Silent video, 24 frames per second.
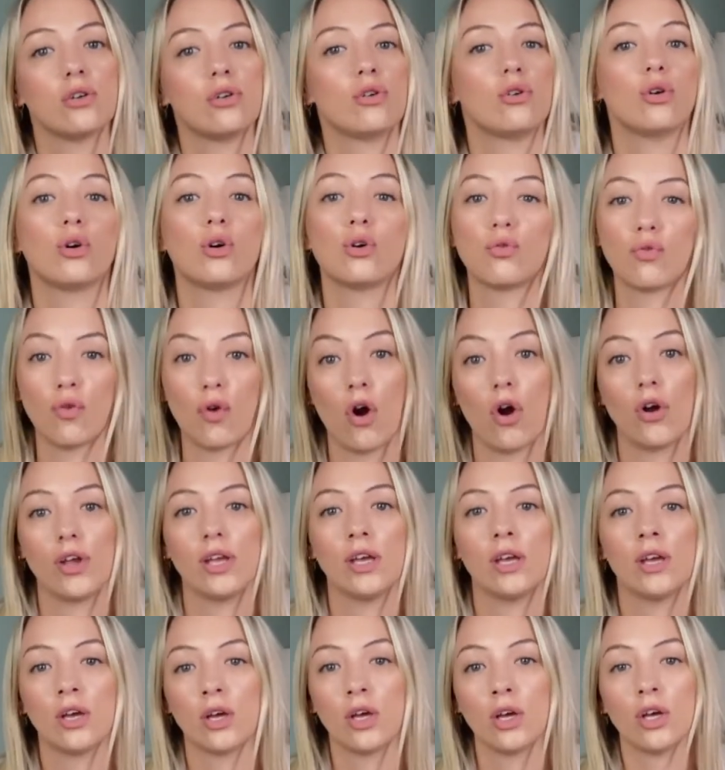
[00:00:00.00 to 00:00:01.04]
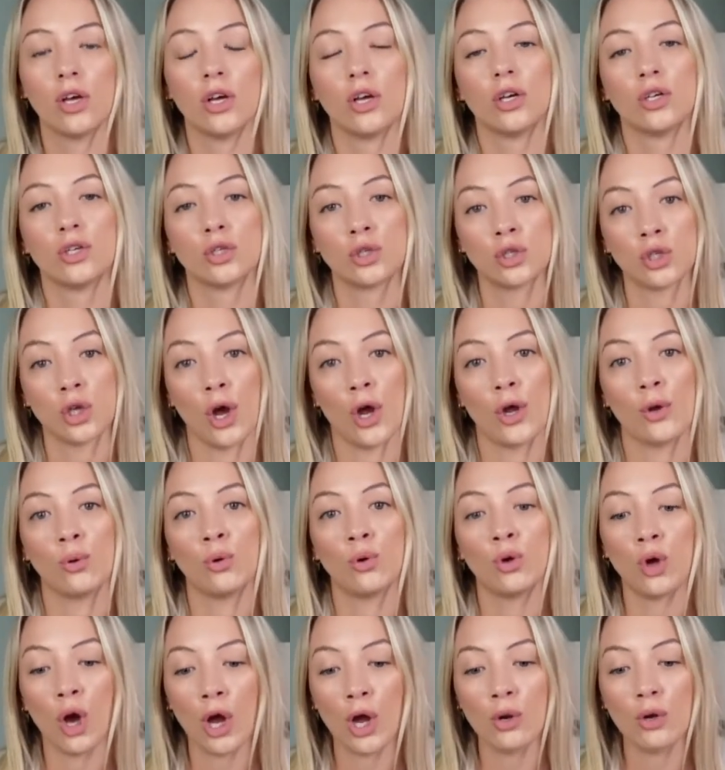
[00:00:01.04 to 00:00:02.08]
look right. So
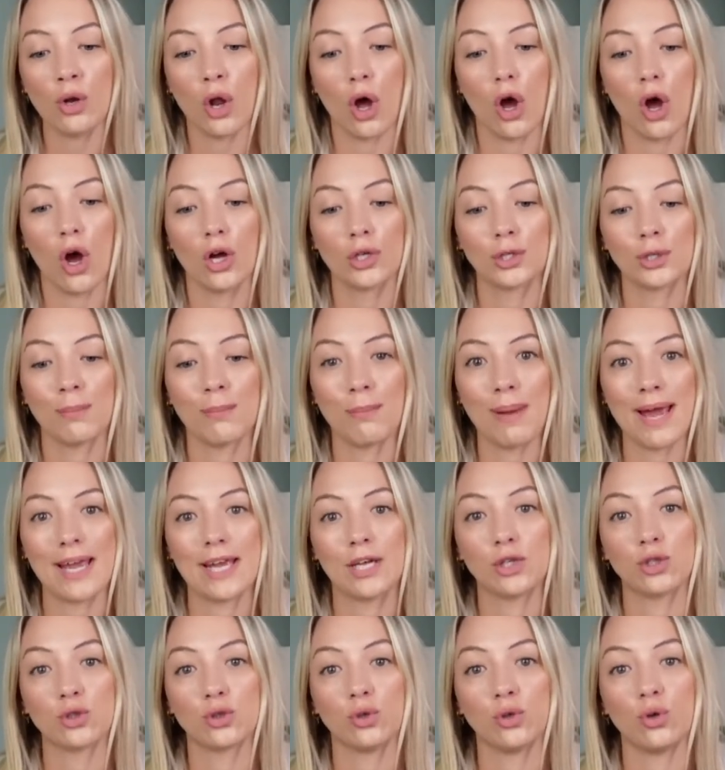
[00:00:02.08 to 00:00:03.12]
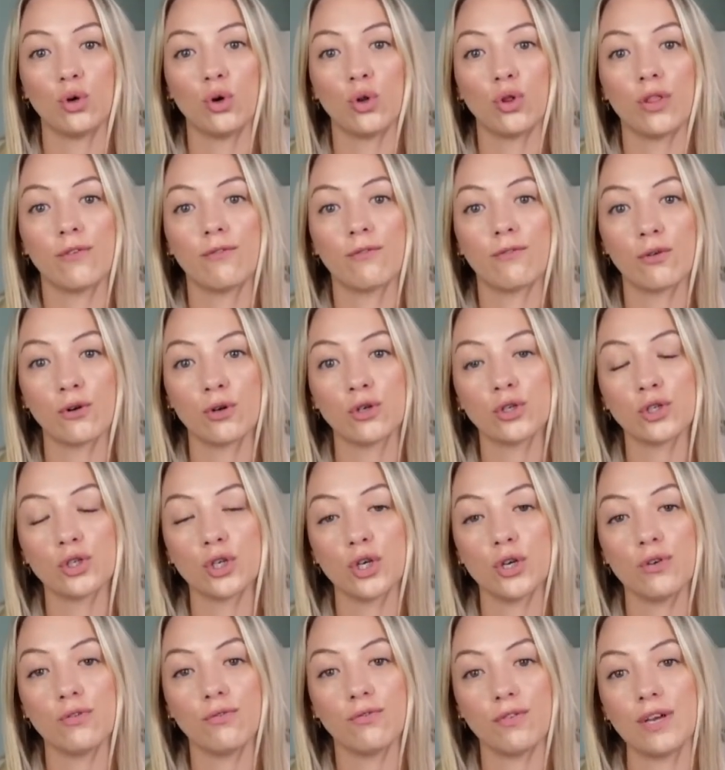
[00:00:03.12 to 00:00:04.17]
go large, make sure the front
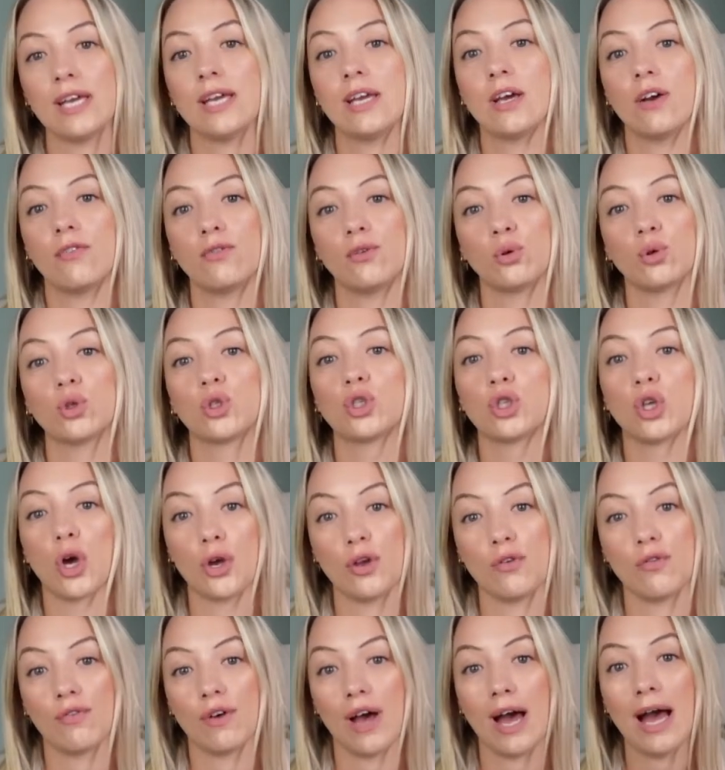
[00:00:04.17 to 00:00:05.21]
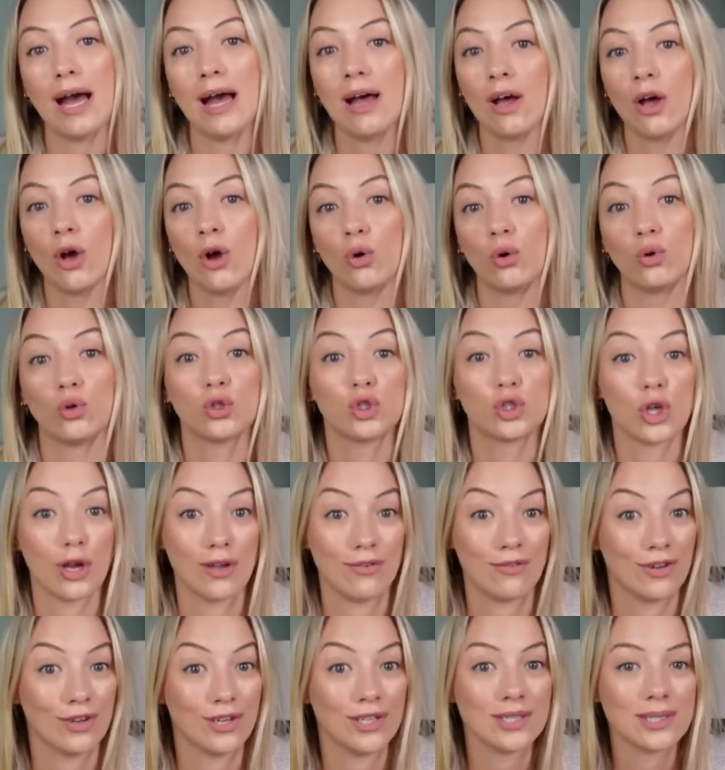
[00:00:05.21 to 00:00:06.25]
2 feet of your sofa or
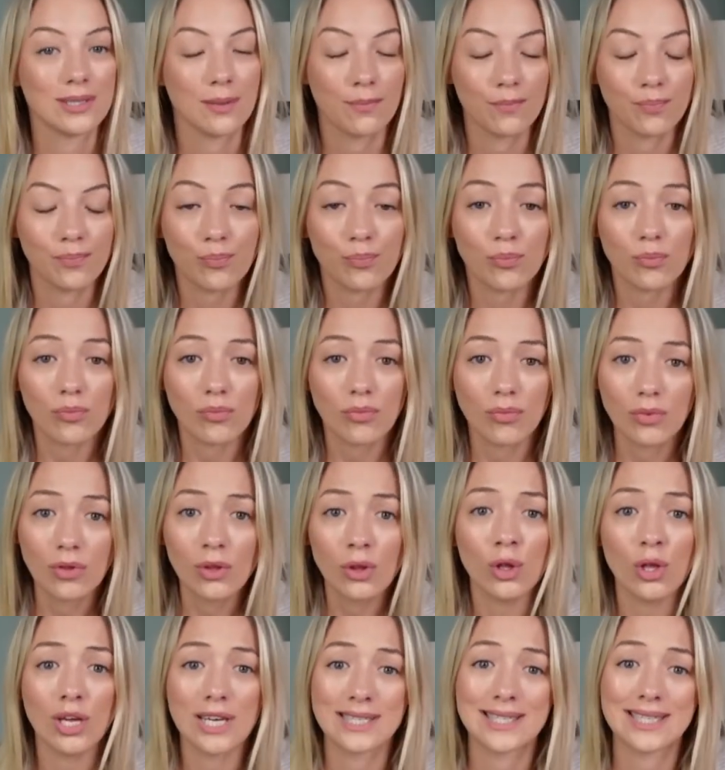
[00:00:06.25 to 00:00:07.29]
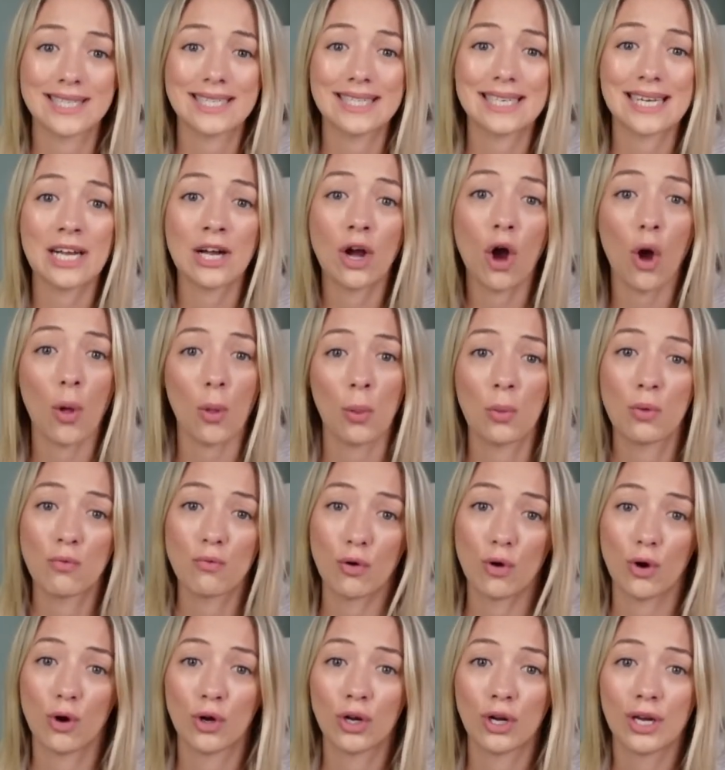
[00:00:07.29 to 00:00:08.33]
sofas are sitting on the
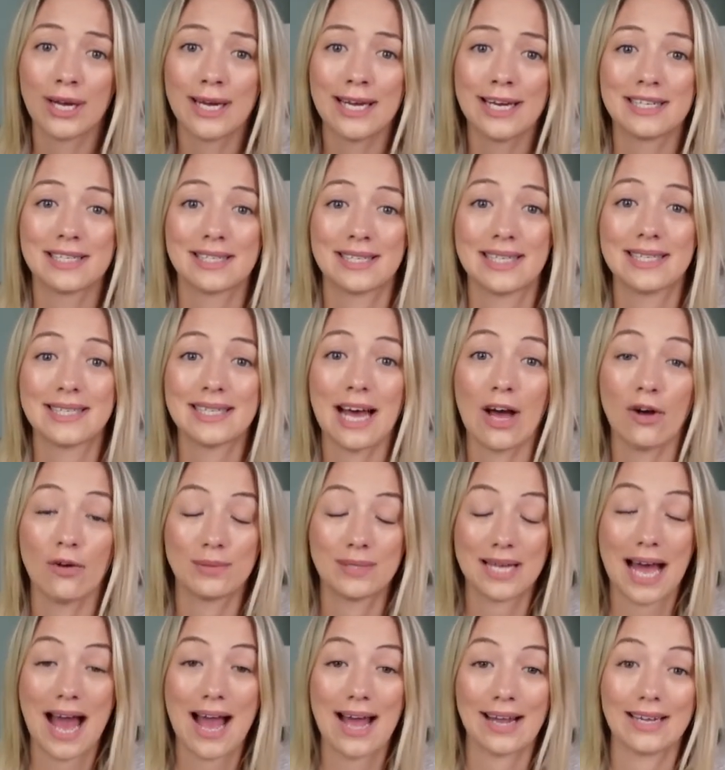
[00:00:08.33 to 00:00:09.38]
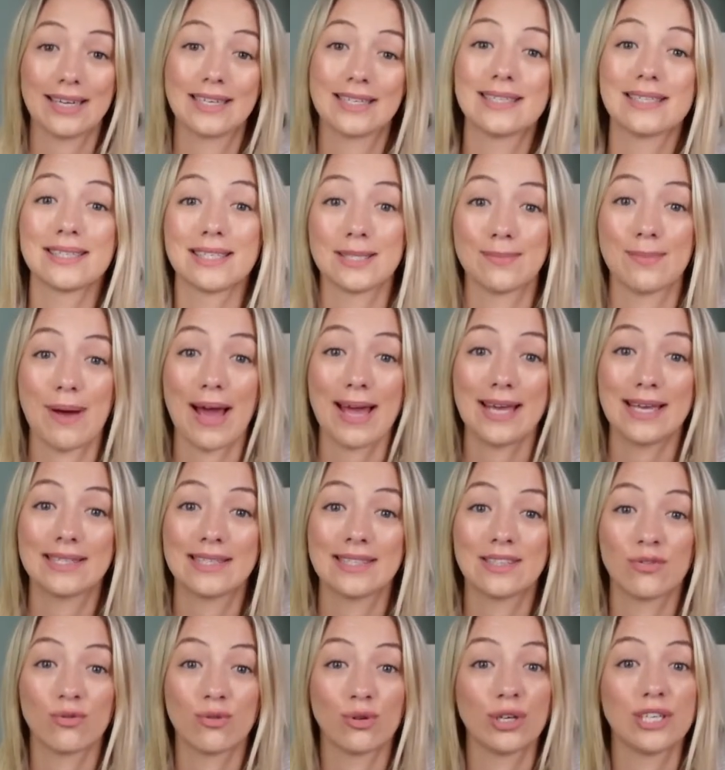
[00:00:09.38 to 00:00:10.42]
rug. So this helps anchors the
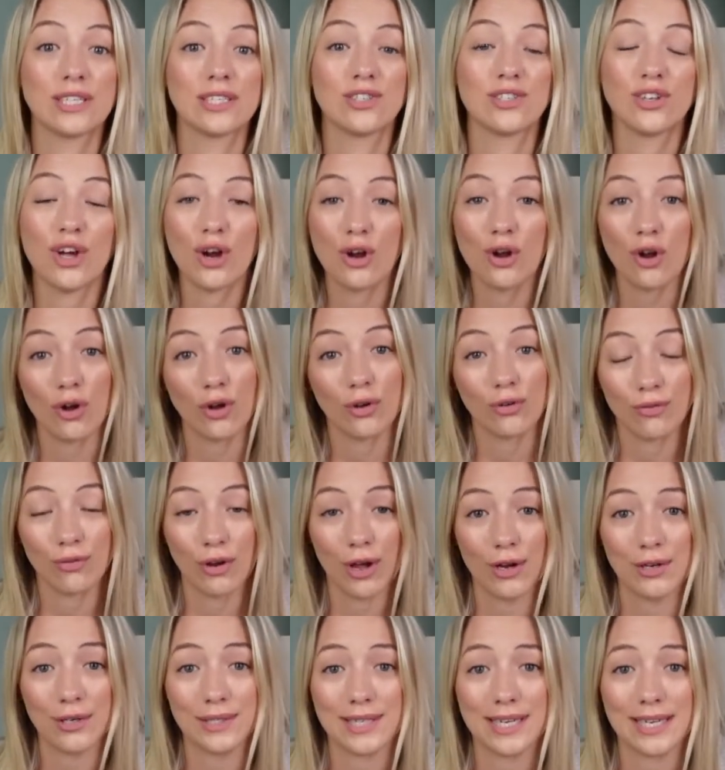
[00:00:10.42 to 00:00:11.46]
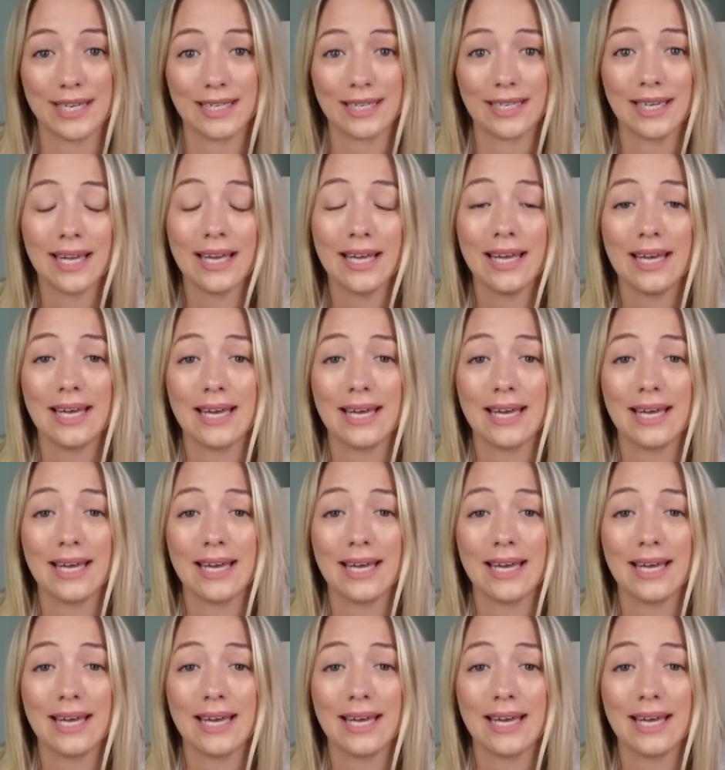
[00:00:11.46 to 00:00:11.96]
space. The rug is no longer floating.